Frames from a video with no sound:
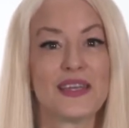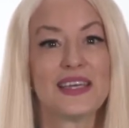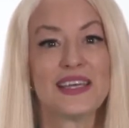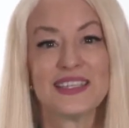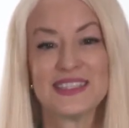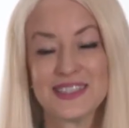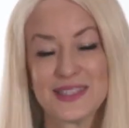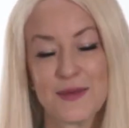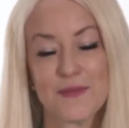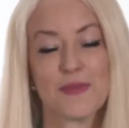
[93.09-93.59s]

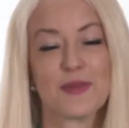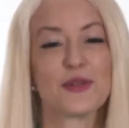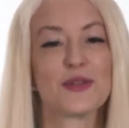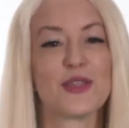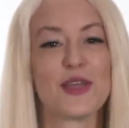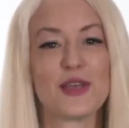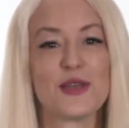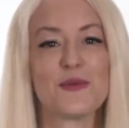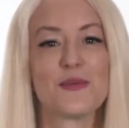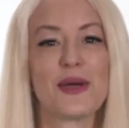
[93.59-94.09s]
It's simpler
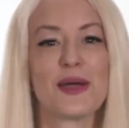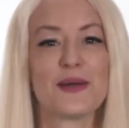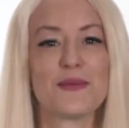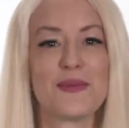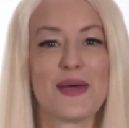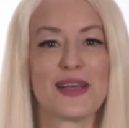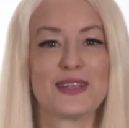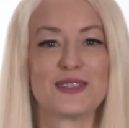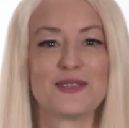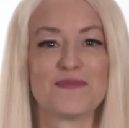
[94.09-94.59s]
than you might
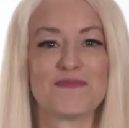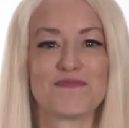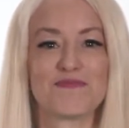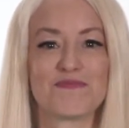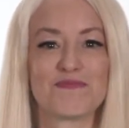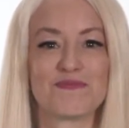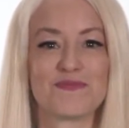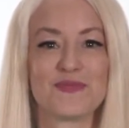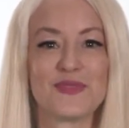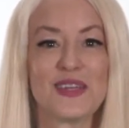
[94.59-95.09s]
imagine.
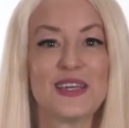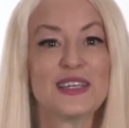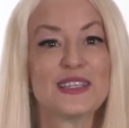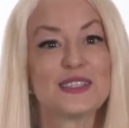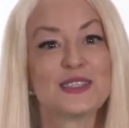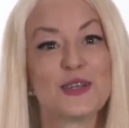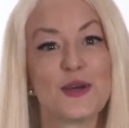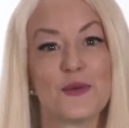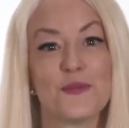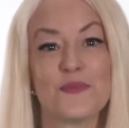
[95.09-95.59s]

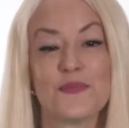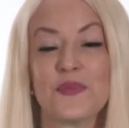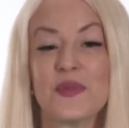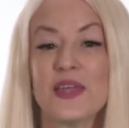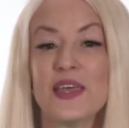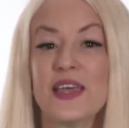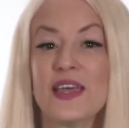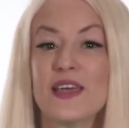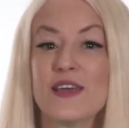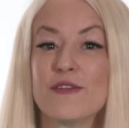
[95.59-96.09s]
So,
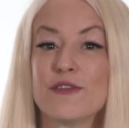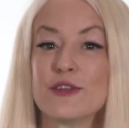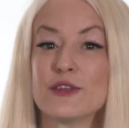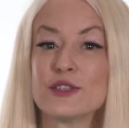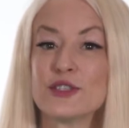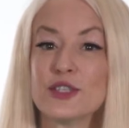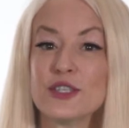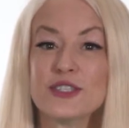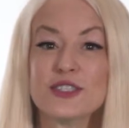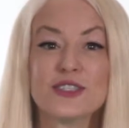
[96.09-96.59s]
if you're
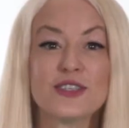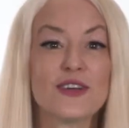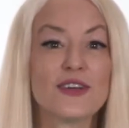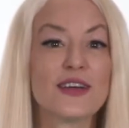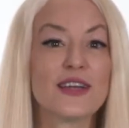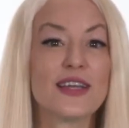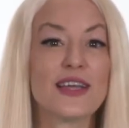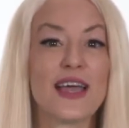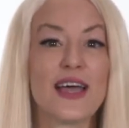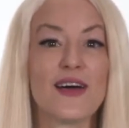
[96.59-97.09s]
just
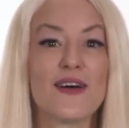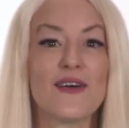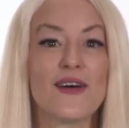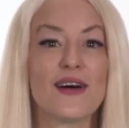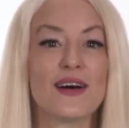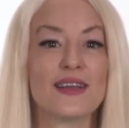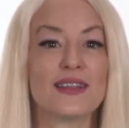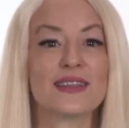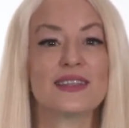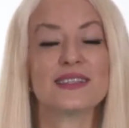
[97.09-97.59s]
starting out
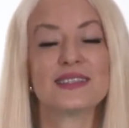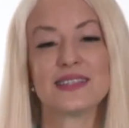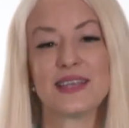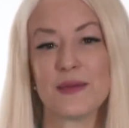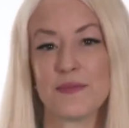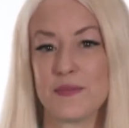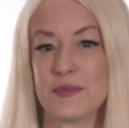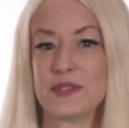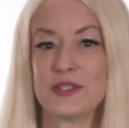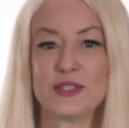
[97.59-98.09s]
on this
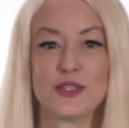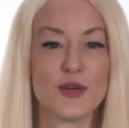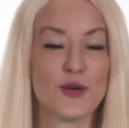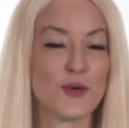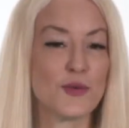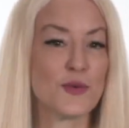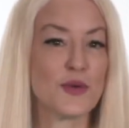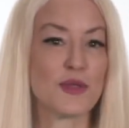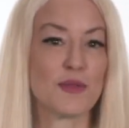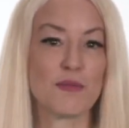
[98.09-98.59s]

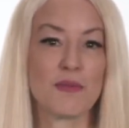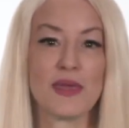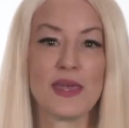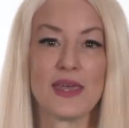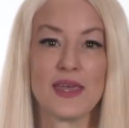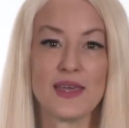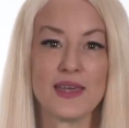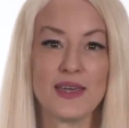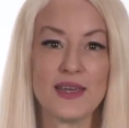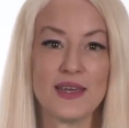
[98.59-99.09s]
episode with
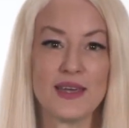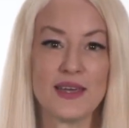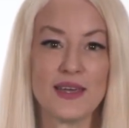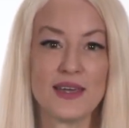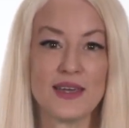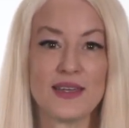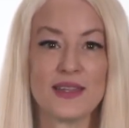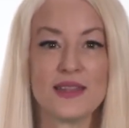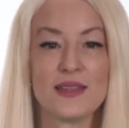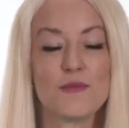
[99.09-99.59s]
me,
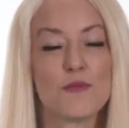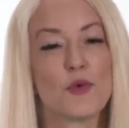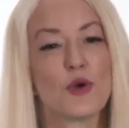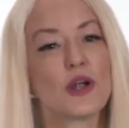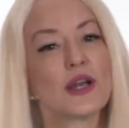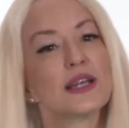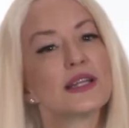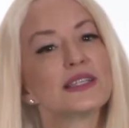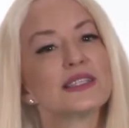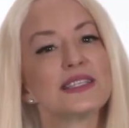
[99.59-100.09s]
we're
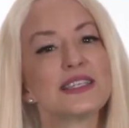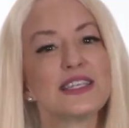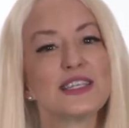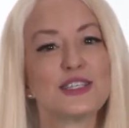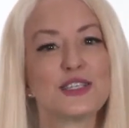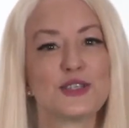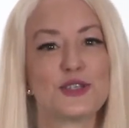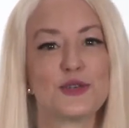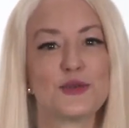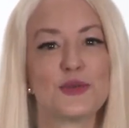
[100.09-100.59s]
going to
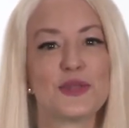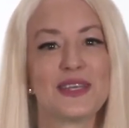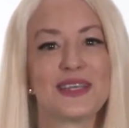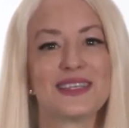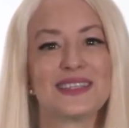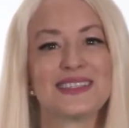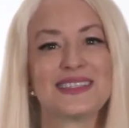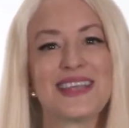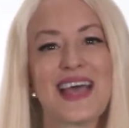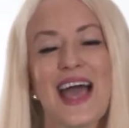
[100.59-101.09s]
teach you the
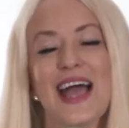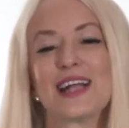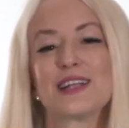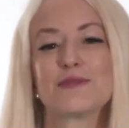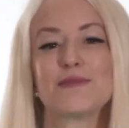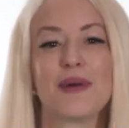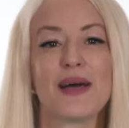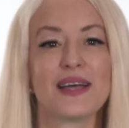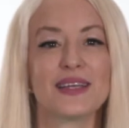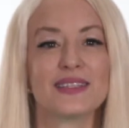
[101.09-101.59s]
exact
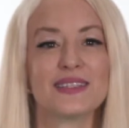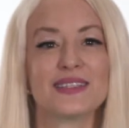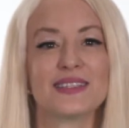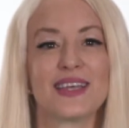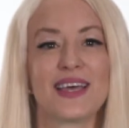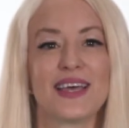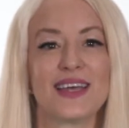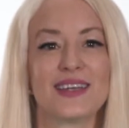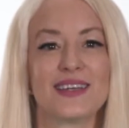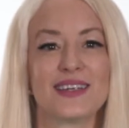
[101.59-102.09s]

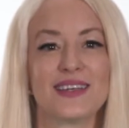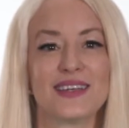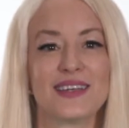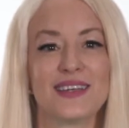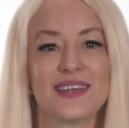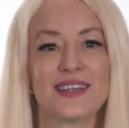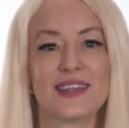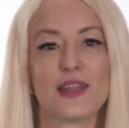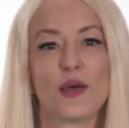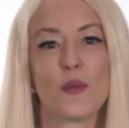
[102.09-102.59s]
mindset
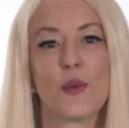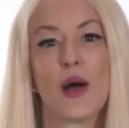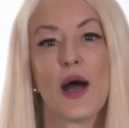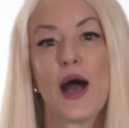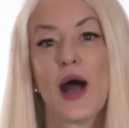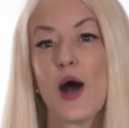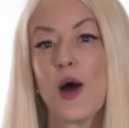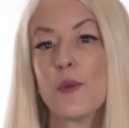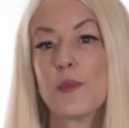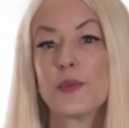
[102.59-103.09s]
that will
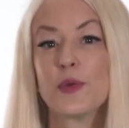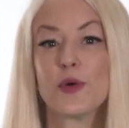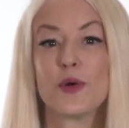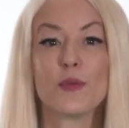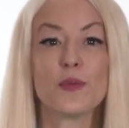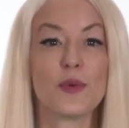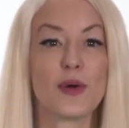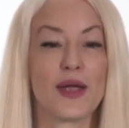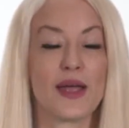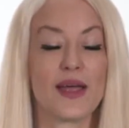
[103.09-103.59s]
help your
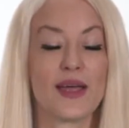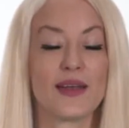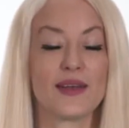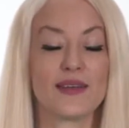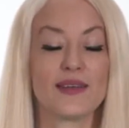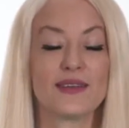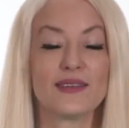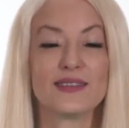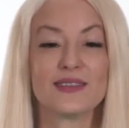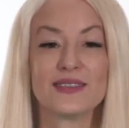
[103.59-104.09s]
brand
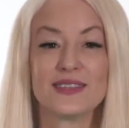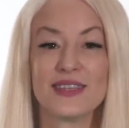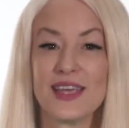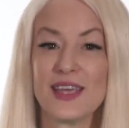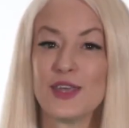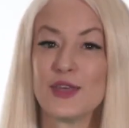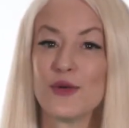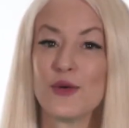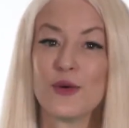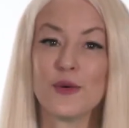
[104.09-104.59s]

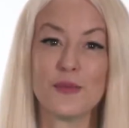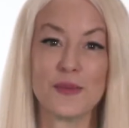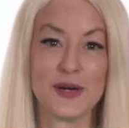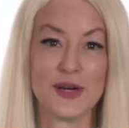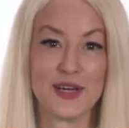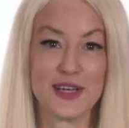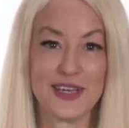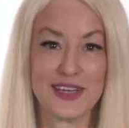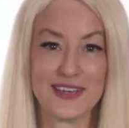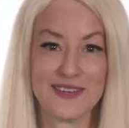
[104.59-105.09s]
take your
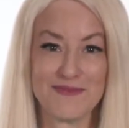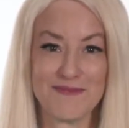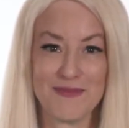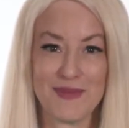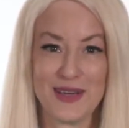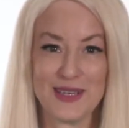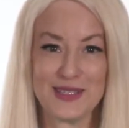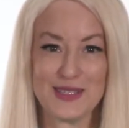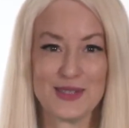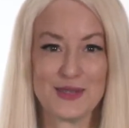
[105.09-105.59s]
market
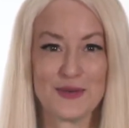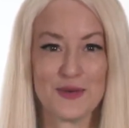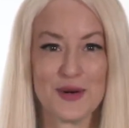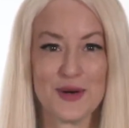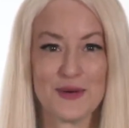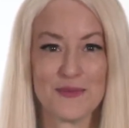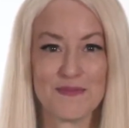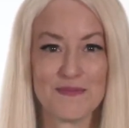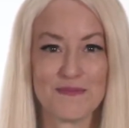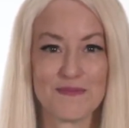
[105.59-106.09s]
by
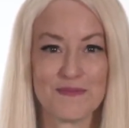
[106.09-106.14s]
storm.